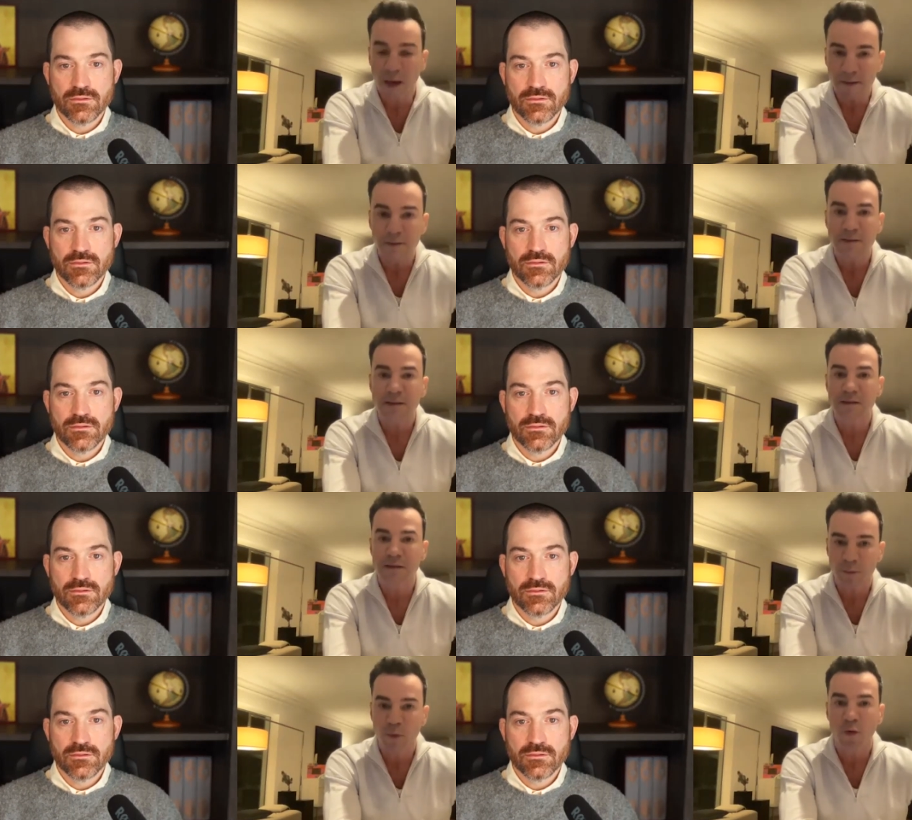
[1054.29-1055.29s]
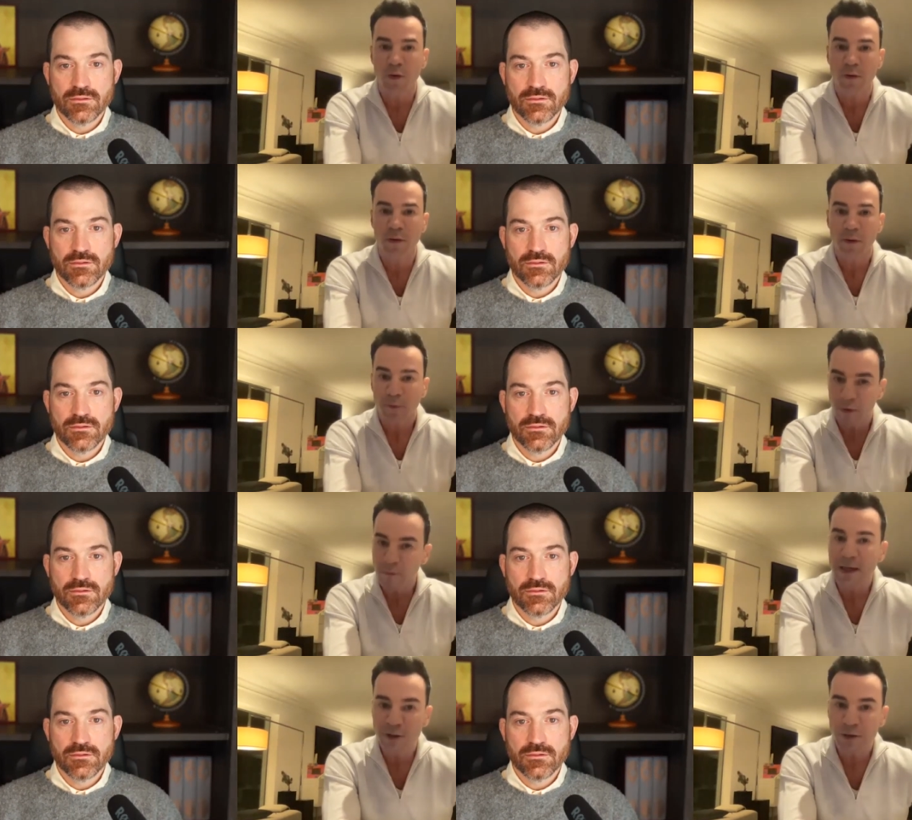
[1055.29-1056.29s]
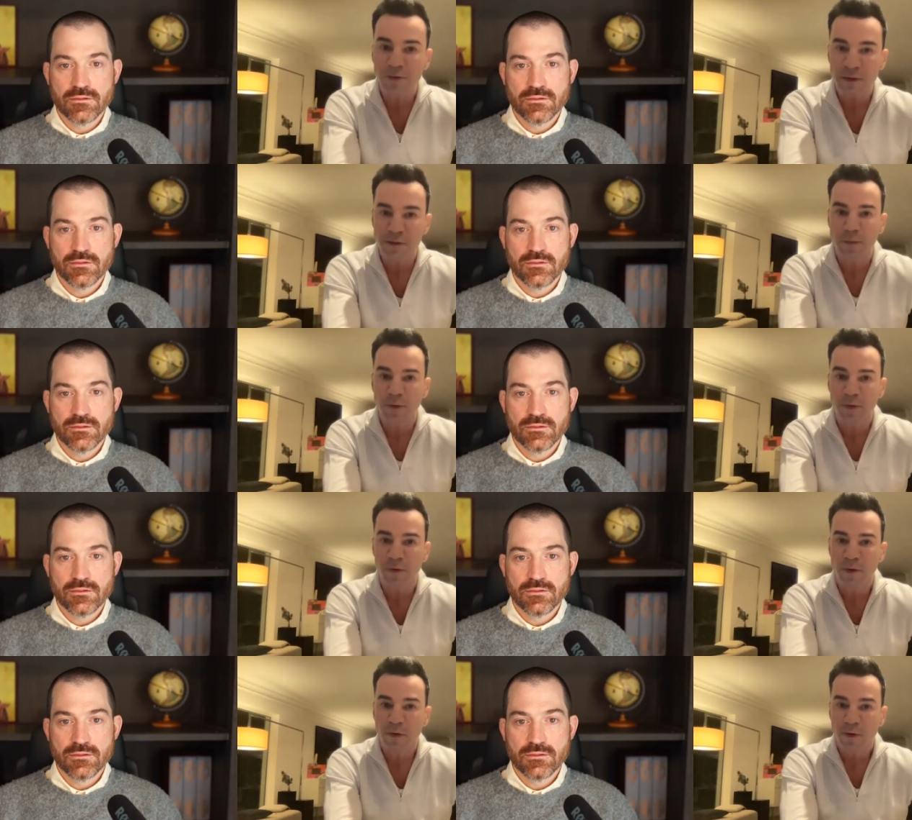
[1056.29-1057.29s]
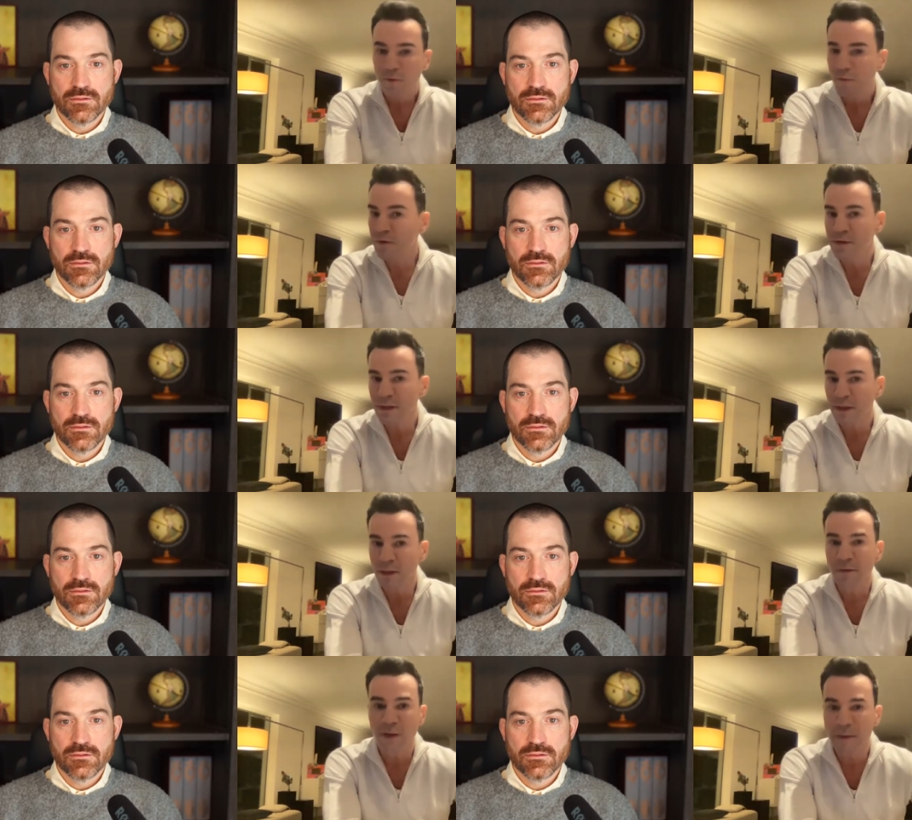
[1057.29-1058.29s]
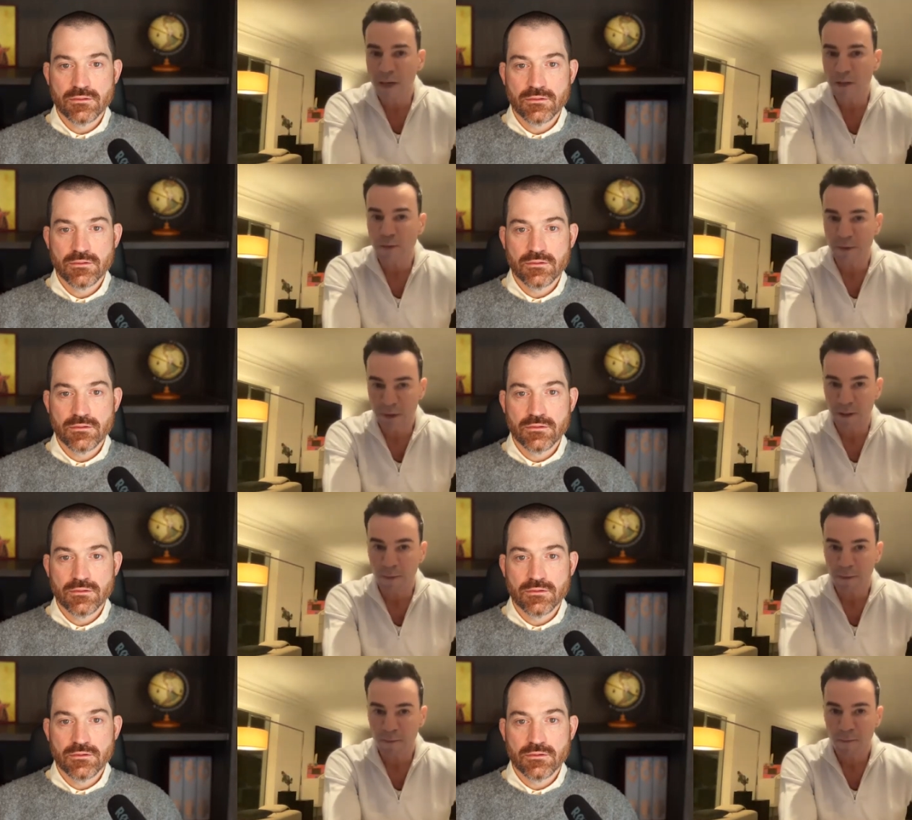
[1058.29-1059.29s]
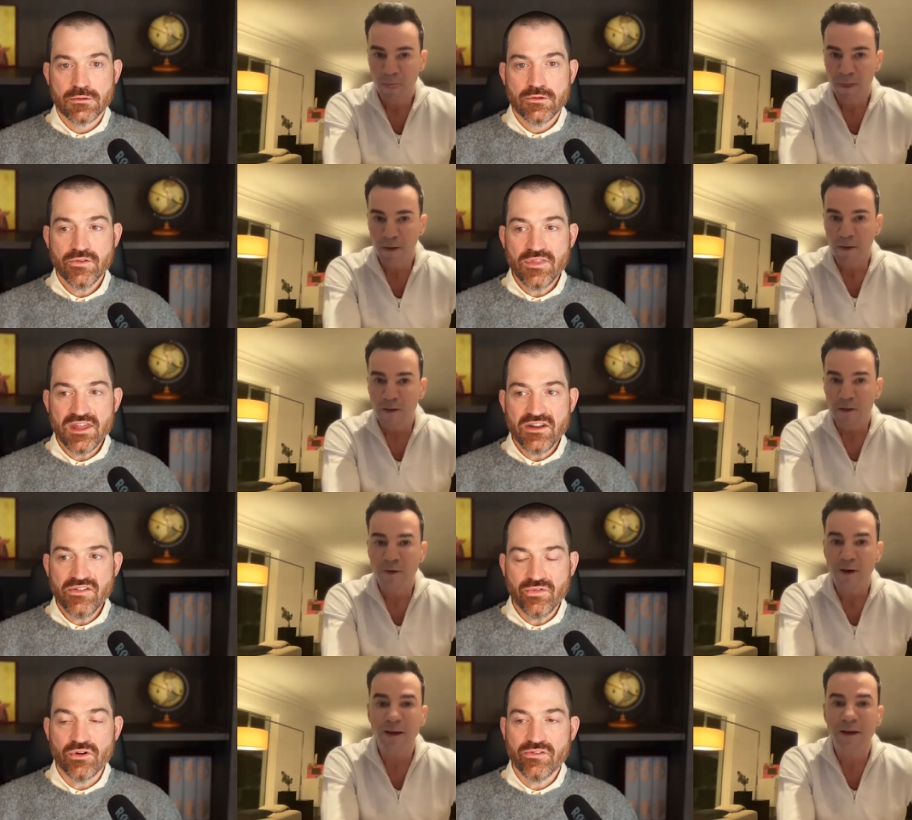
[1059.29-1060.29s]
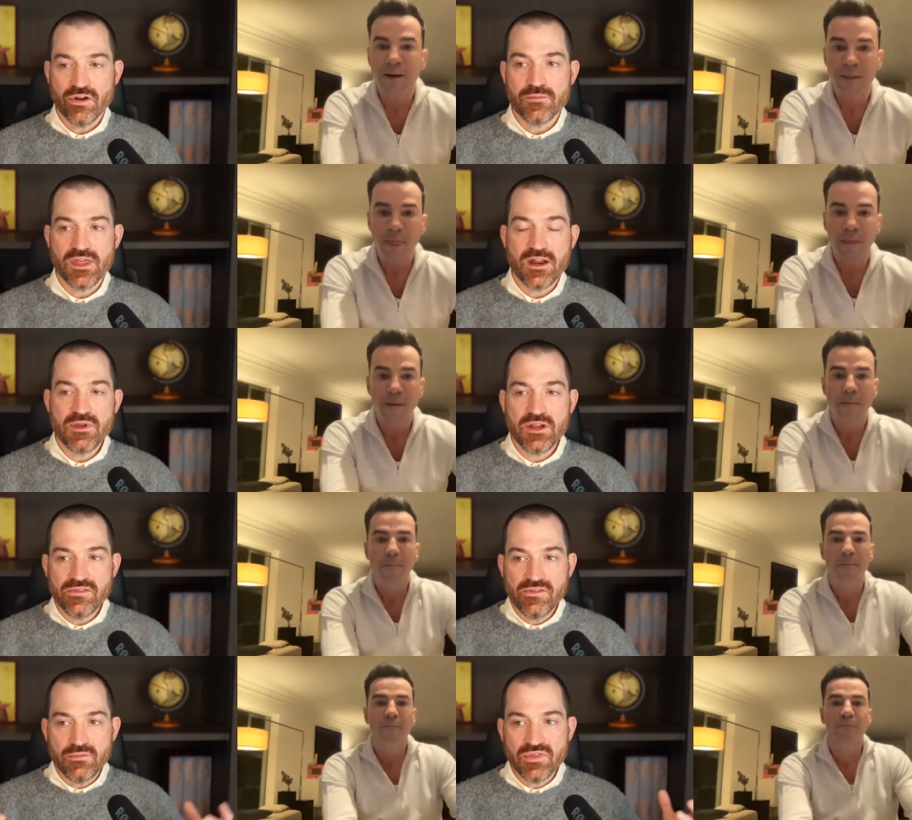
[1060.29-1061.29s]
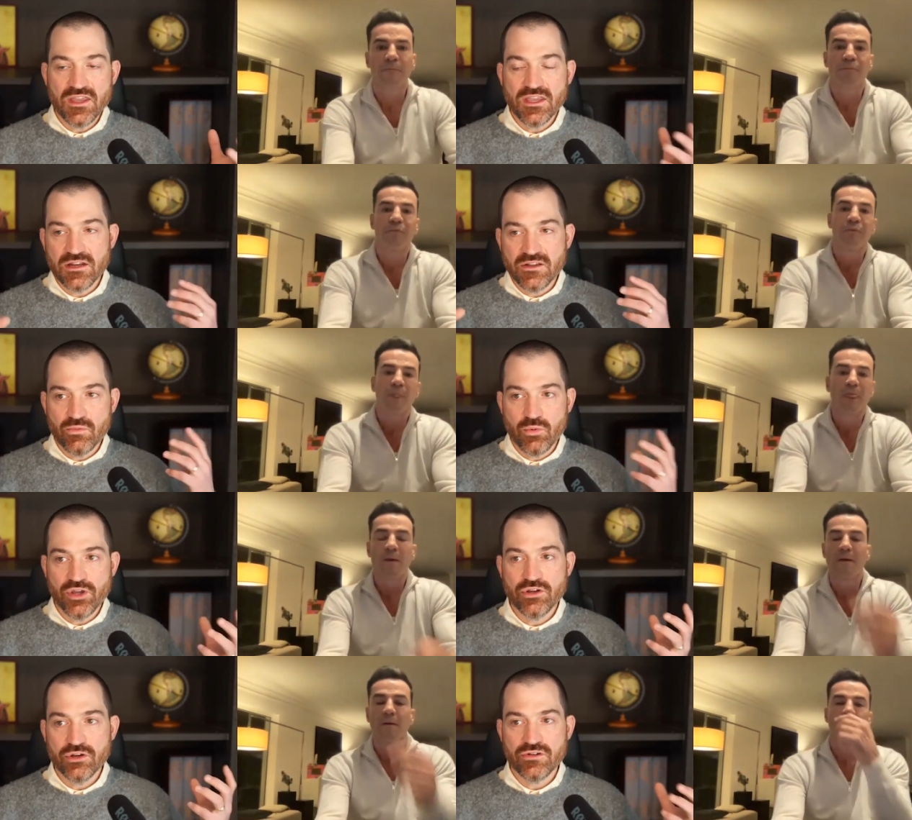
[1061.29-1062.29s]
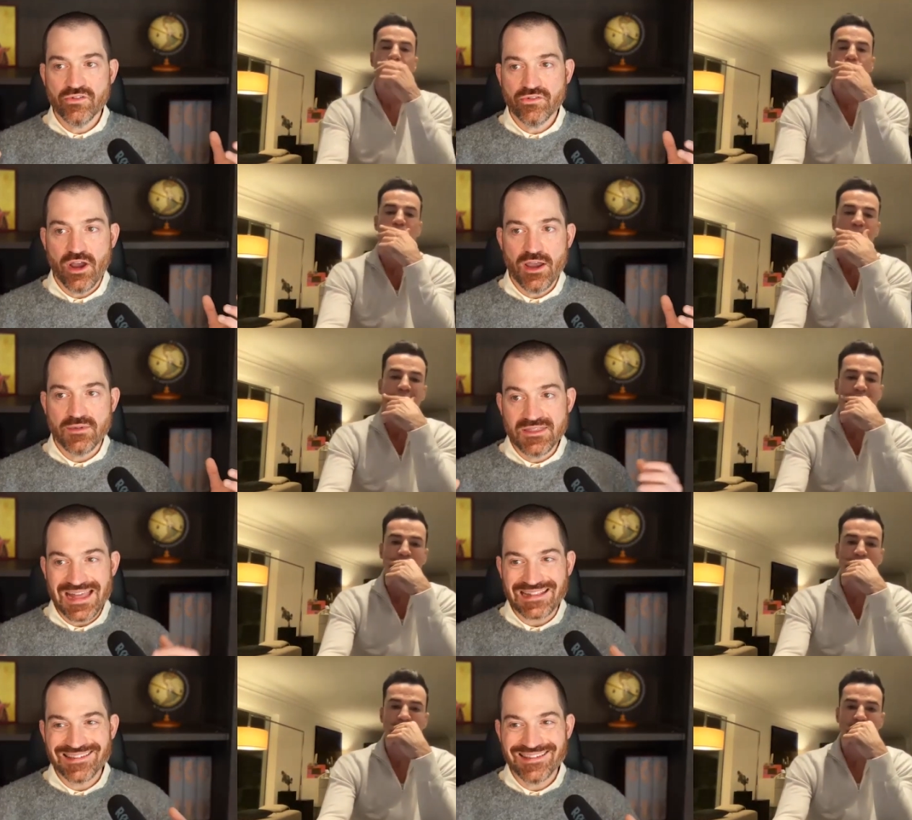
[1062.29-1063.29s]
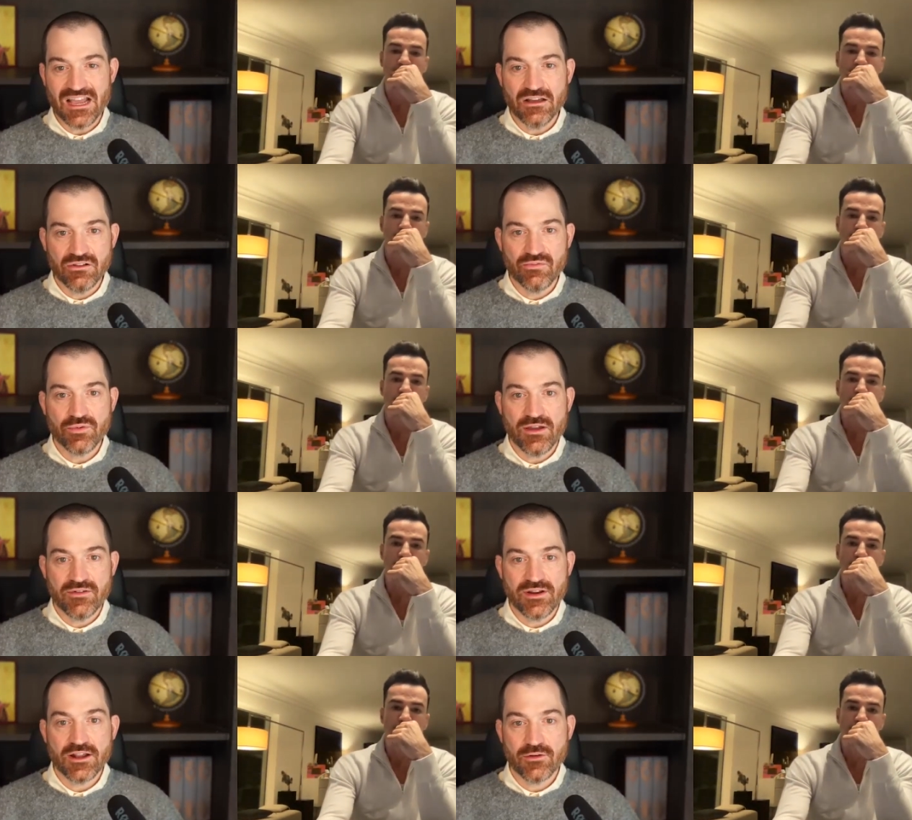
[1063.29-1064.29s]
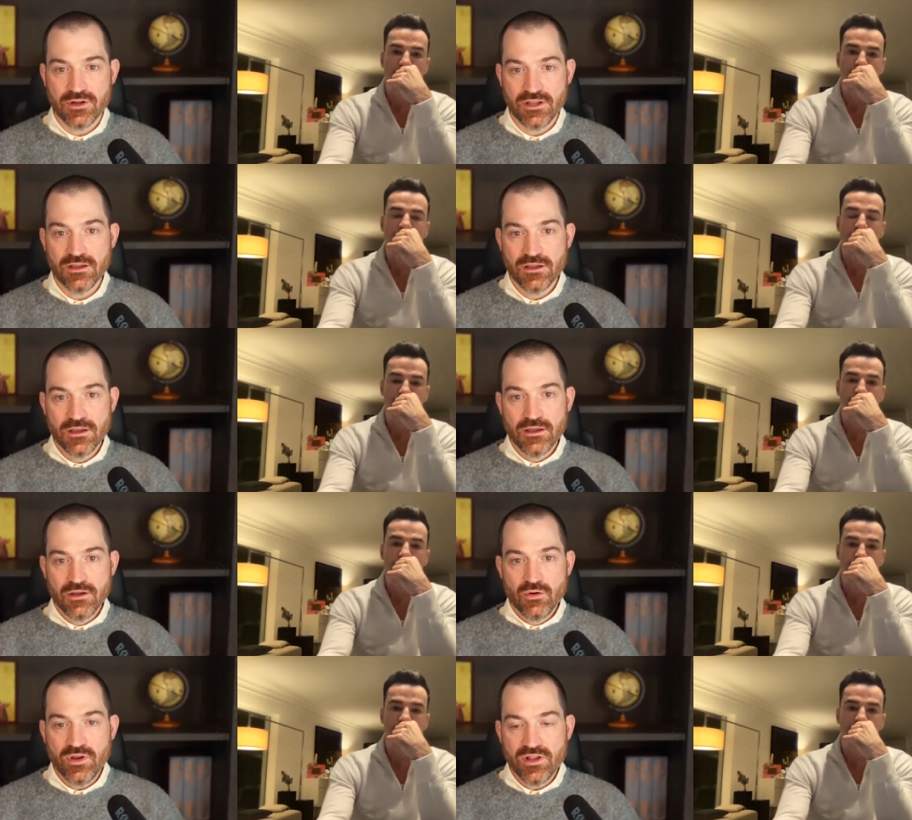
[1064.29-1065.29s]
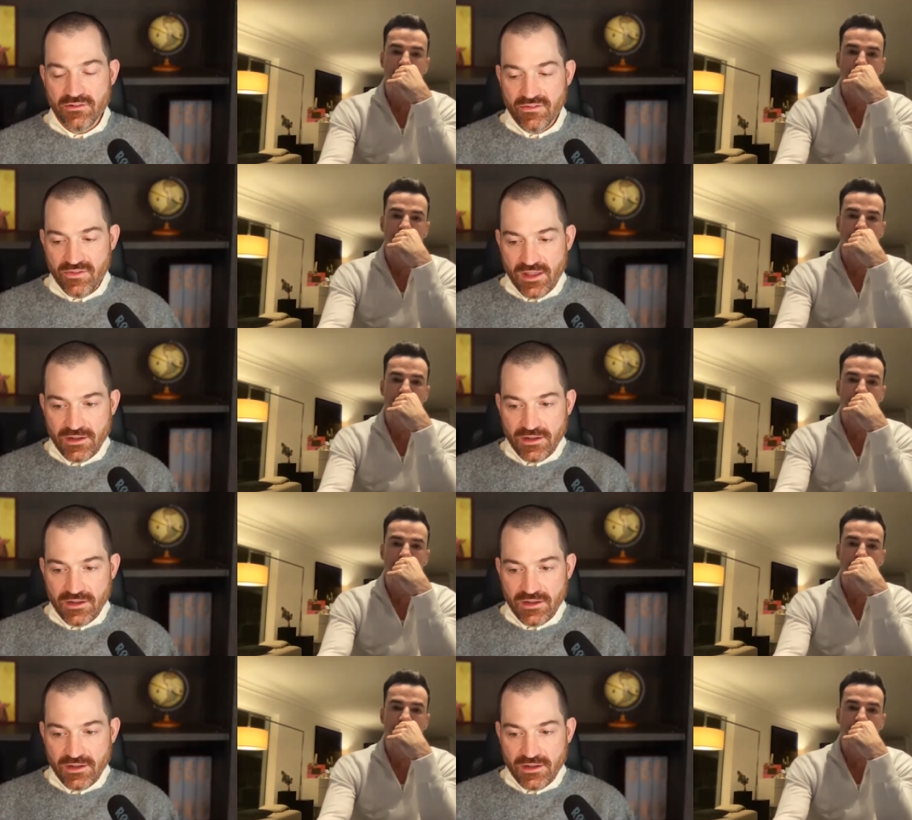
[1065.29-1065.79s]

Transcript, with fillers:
Speaker 1: guidance and support, real managerial support for a CEO and their management team. So that is so,
Speaker 2: short term then. I mean, as I'm thinking, as what you're describing, that style of private equity, we can send